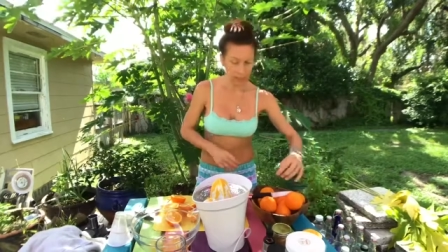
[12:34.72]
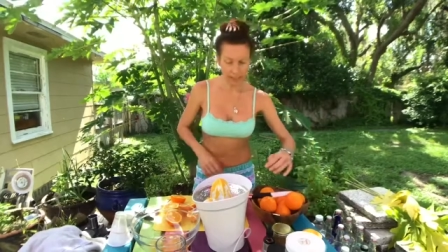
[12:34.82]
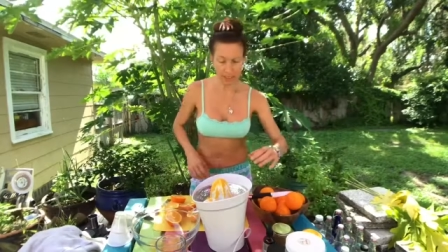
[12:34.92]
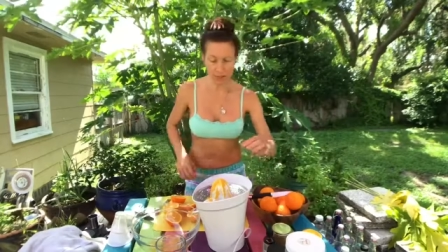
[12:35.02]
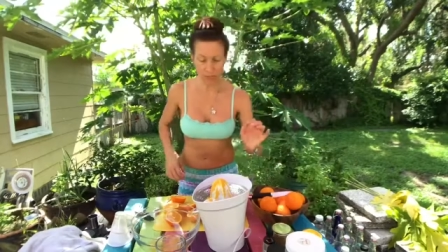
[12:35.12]
I
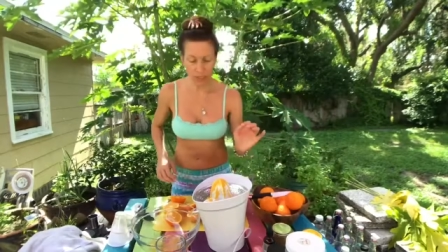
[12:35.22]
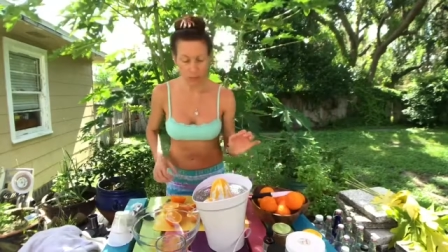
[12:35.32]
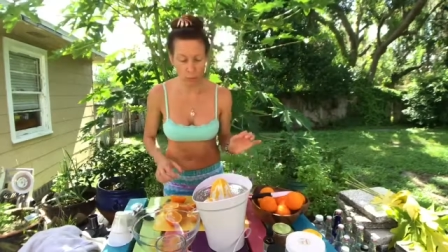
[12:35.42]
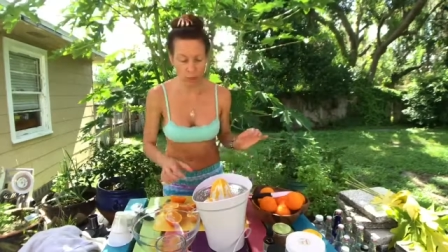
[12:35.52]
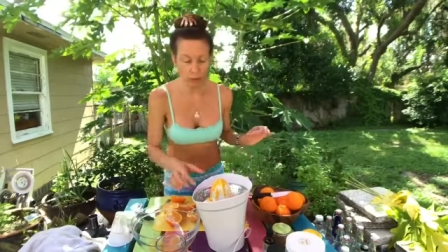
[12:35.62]
did really
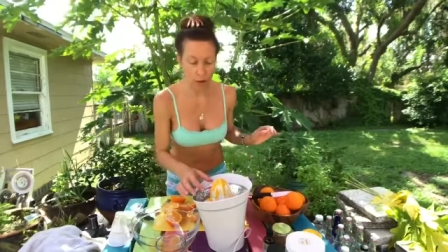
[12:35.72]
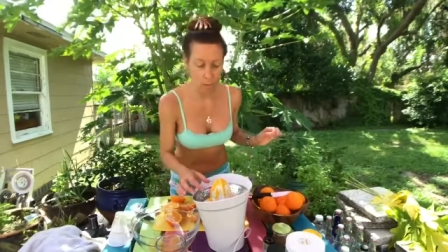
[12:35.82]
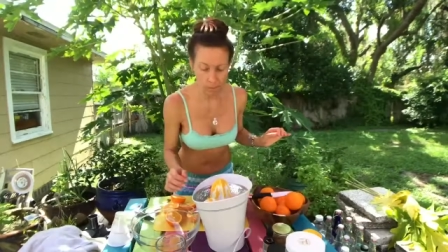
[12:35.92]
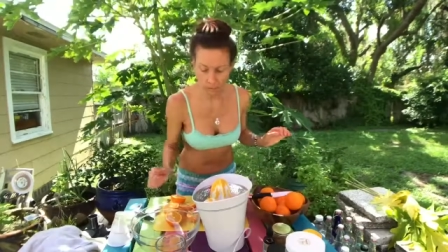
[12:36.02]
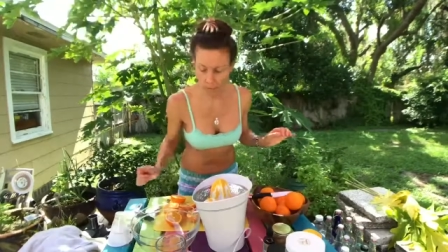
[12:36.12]
well though.
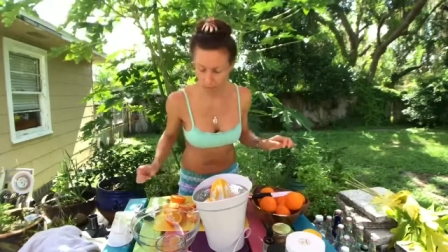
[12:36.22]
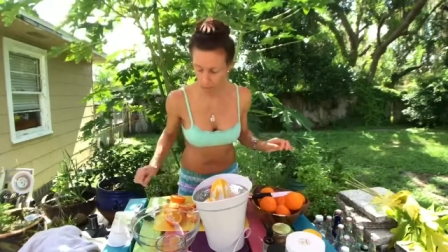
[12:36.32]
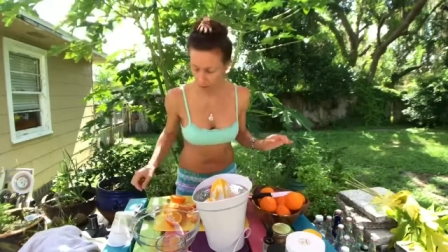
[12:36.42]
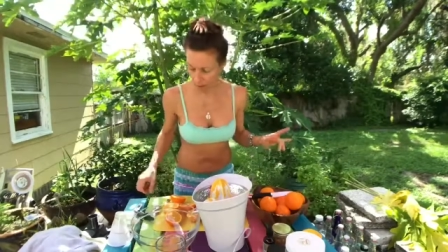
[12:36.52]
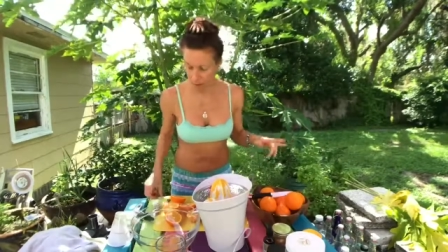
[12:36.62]

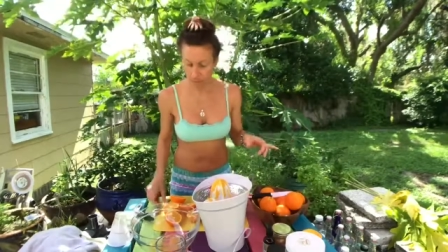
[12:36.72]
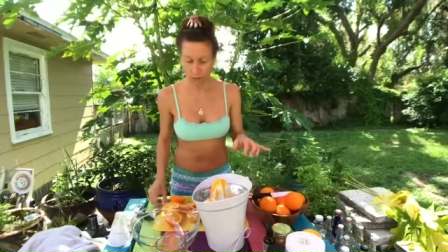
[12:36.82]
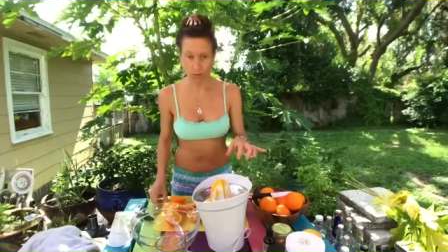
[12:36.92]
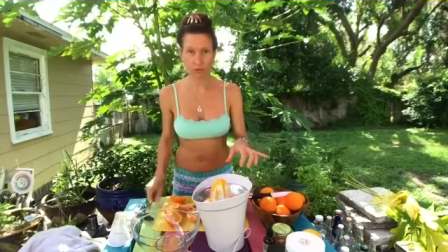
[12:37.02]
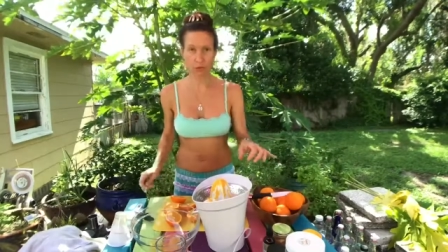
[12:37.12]

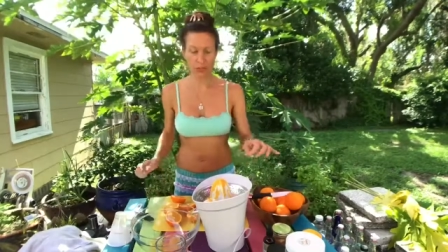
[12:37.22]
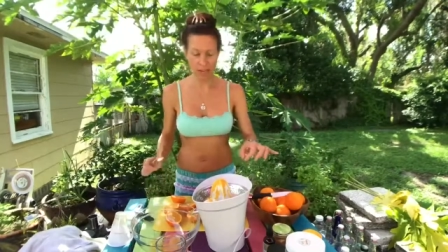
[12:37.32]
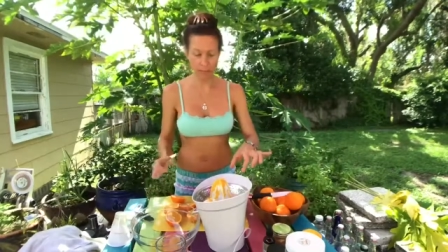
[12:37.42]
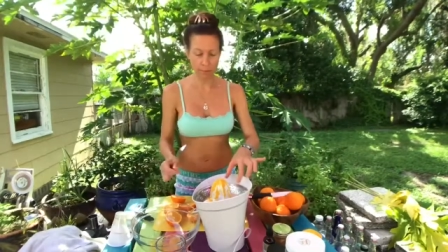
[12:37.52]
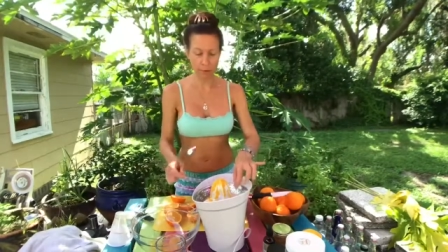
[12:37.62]
So for
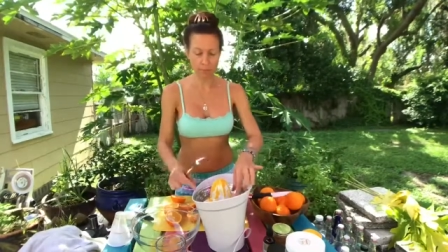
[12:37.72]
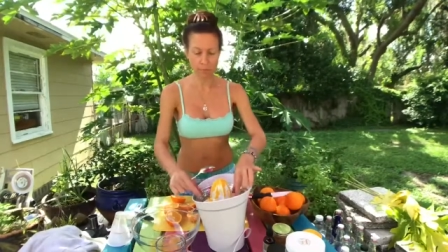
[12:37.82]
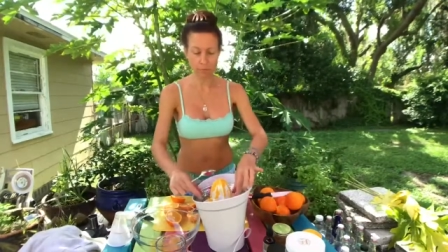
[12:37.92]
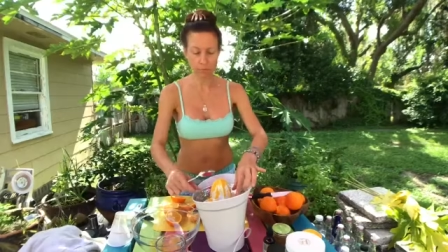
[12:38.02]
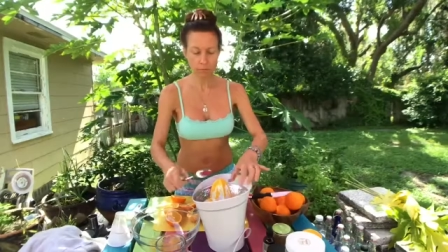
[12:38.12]
example,
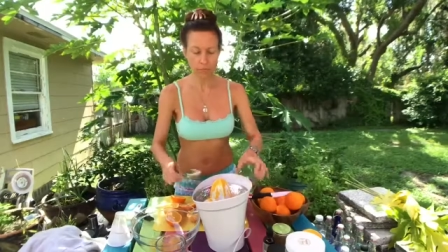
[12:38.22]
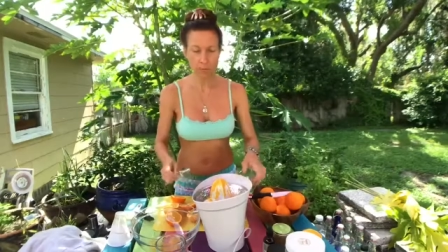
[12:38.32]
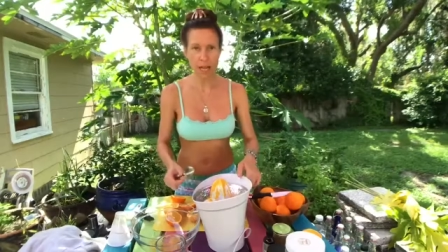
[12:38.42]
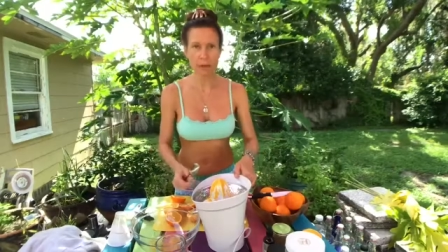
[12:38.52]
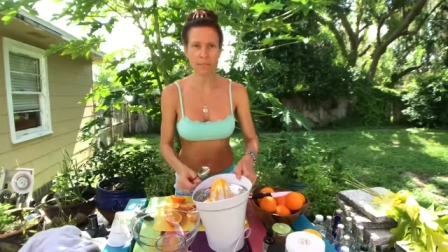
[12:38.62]

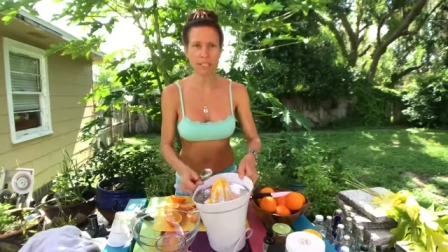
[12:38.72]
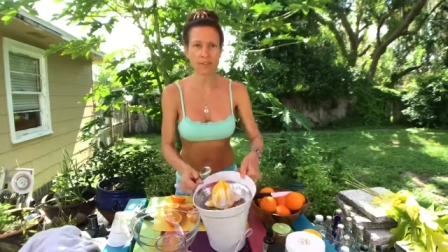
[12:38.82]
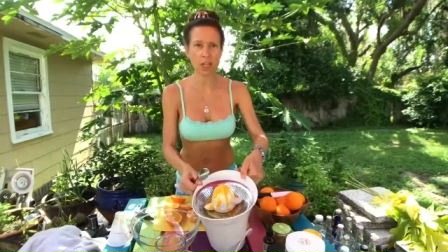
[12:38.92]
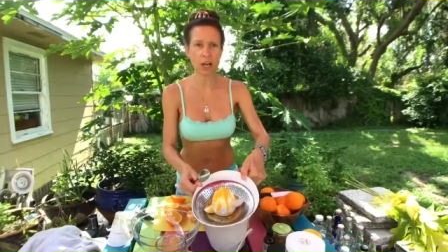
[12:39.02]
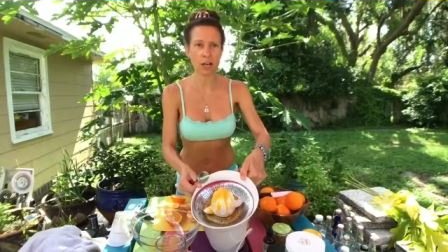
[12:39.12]
how many
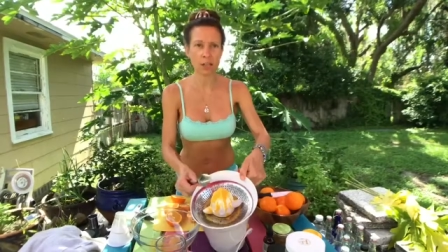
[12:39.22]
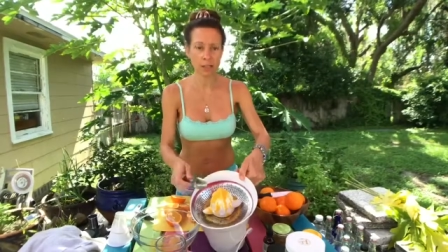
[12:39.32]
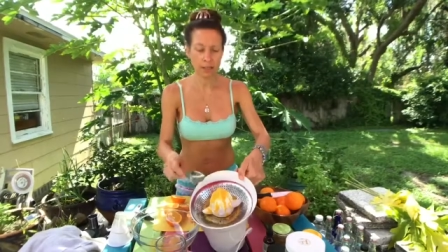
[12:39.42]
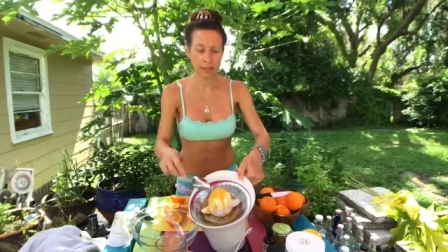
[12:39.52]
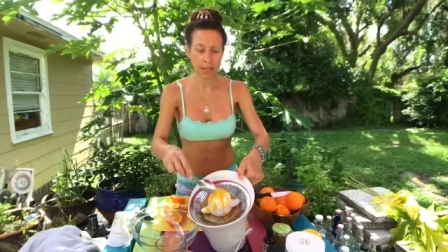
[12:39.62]
of y'all
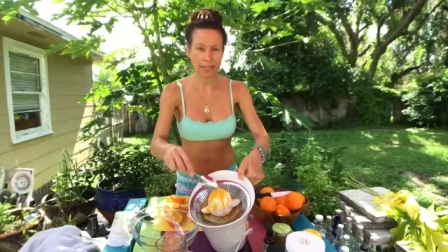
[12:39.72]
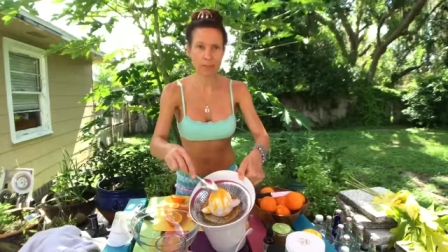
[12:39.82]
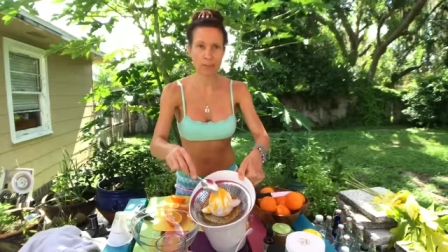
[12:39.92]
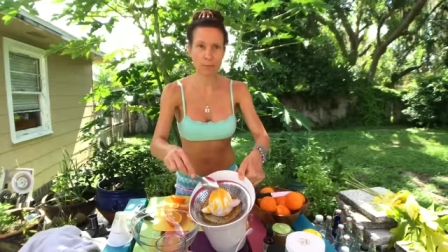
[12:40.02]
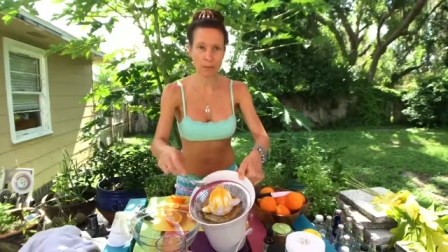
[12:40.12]
like
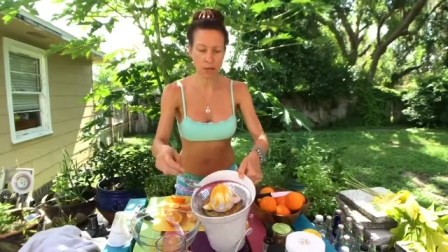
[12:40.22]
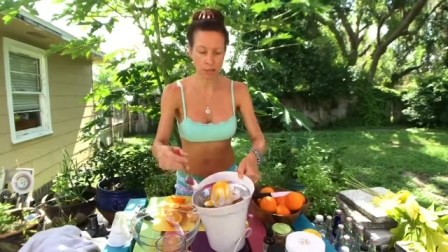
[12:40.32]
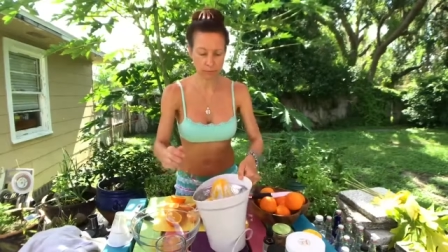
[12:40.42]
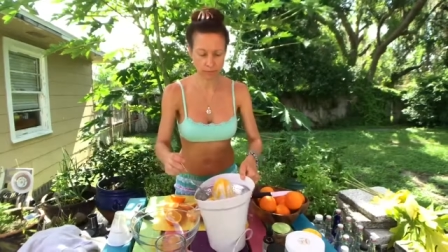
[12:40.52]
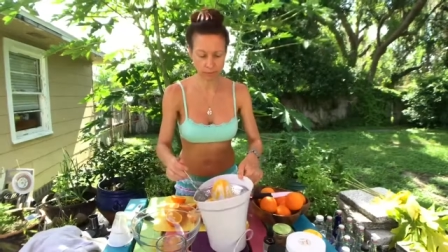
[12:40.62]
this part?